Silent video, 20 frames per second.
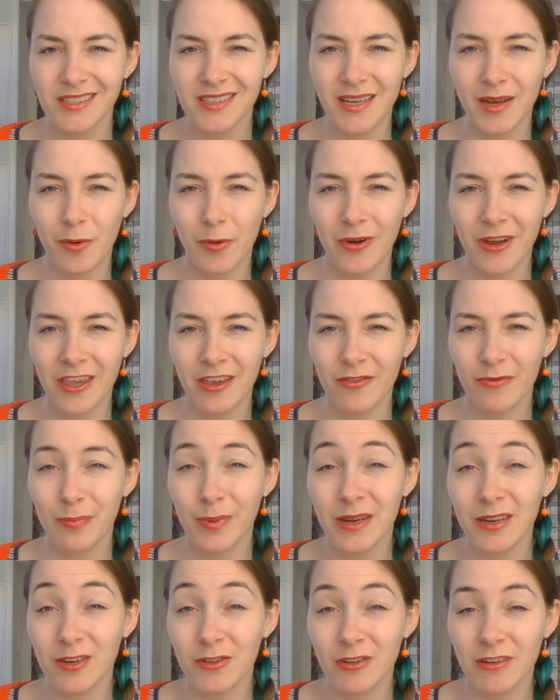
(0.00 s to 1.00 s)
that what you've
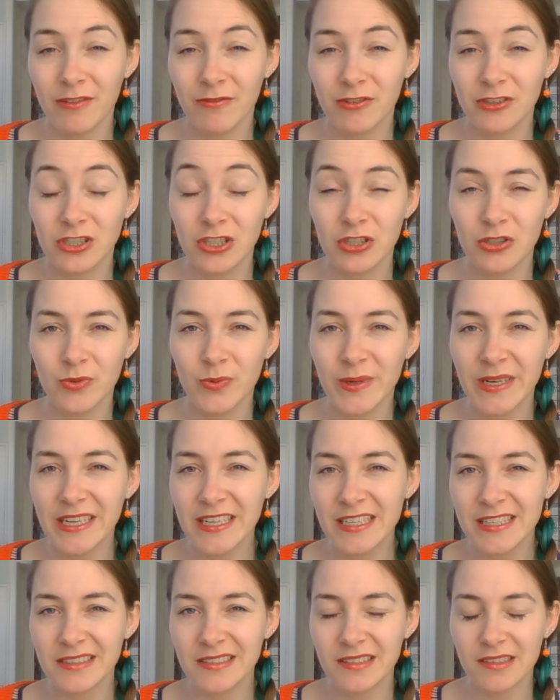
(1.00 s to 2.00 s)
been doing for 2 weeks?